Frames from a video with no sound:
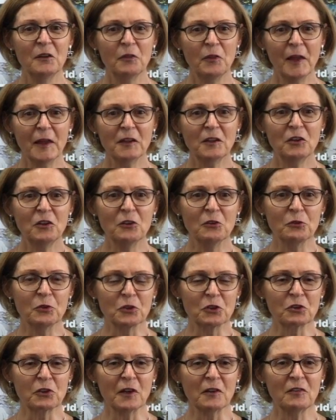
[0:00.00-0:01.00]
Thank you for
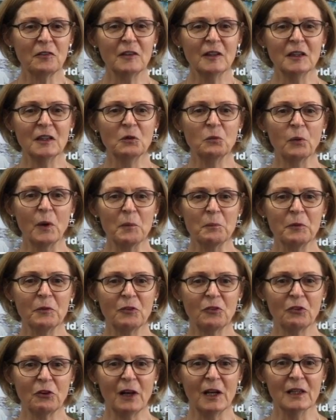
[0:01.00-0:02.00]
trusting in WEP
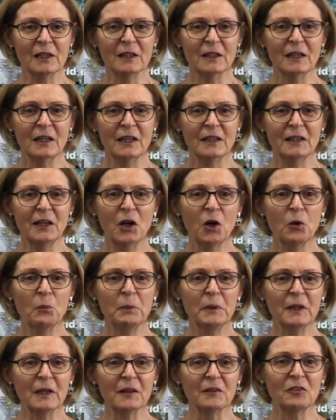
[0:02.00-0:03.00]
Australia and
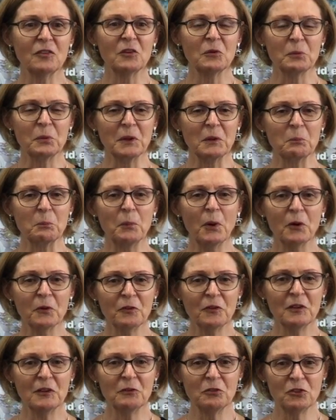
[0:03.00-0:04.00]
helping us to bring
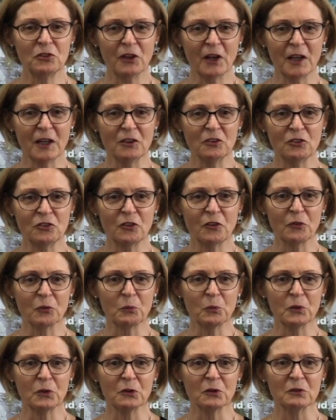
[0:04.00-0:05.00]
positive change to the
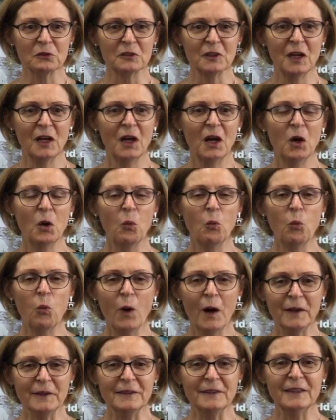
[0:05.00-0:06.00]
world,
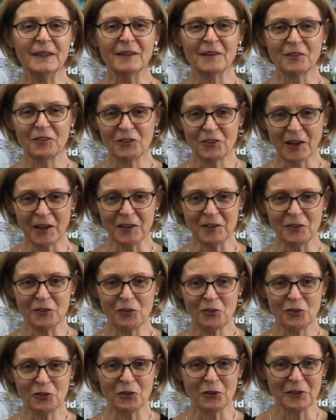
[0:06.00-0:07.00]
one exchange
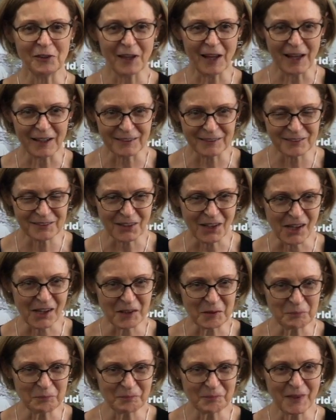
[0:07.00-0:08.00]
student at a
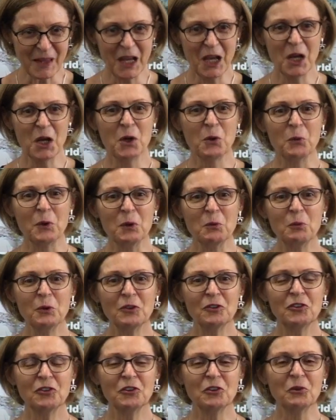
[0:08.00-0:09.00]
time. We
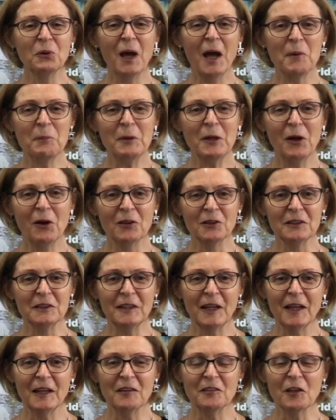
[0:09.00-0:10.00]
wish you happy
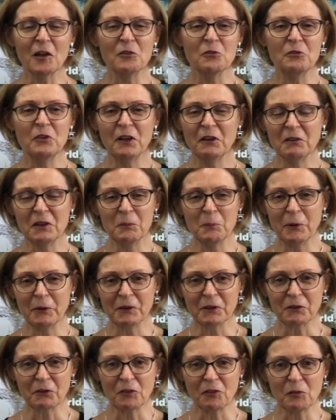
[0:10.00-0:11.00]
holidays, a very
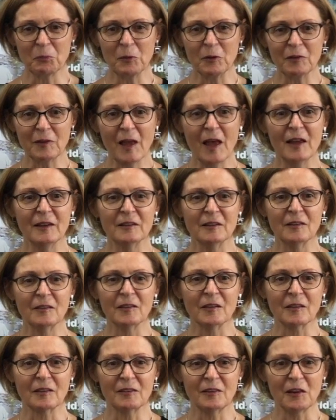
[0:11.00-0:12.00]
Merry Christmas and a
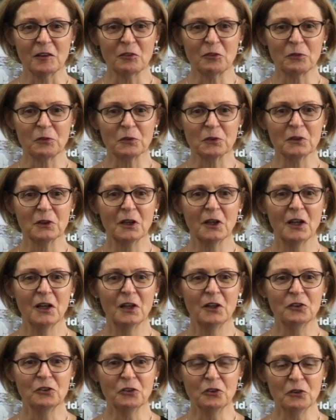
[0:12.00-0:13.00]
successful
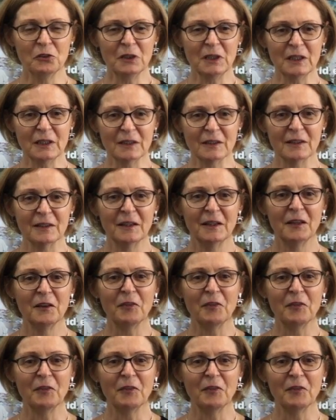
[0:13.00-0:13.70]
New Year.